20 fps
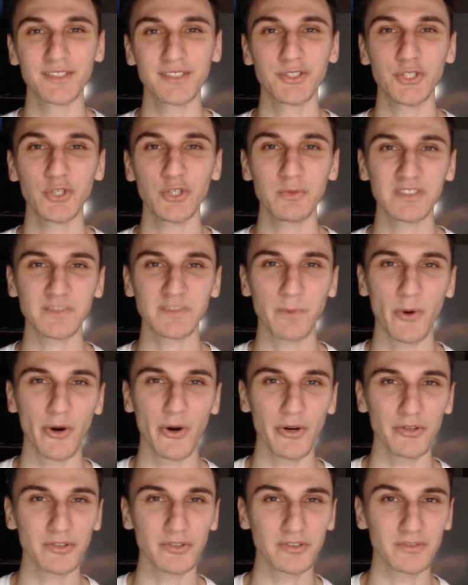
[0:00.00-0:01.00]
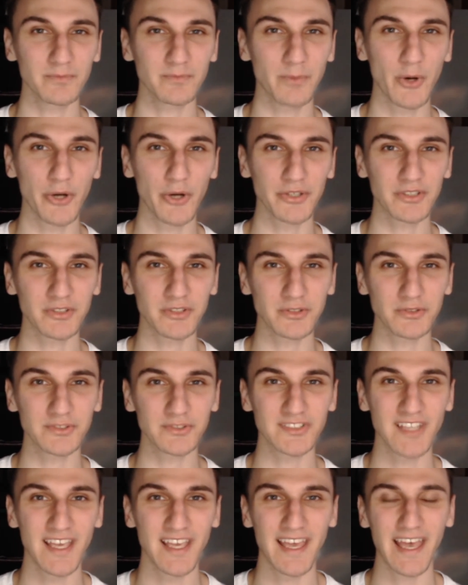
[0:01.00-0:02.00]
humus
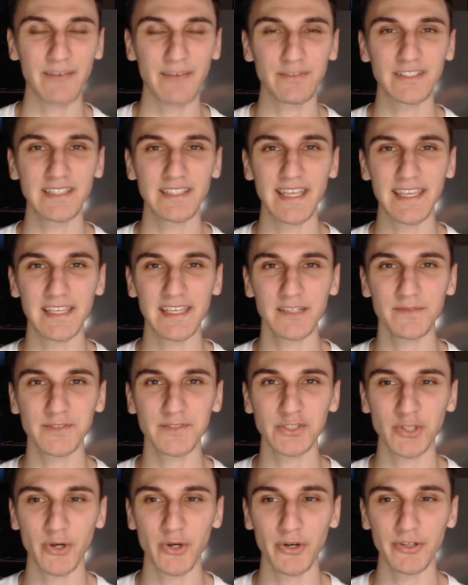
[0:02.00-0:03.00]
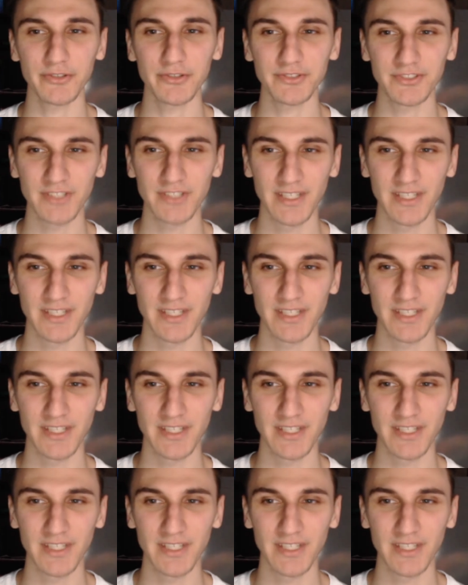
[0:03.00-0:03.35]
particles have a negative charge.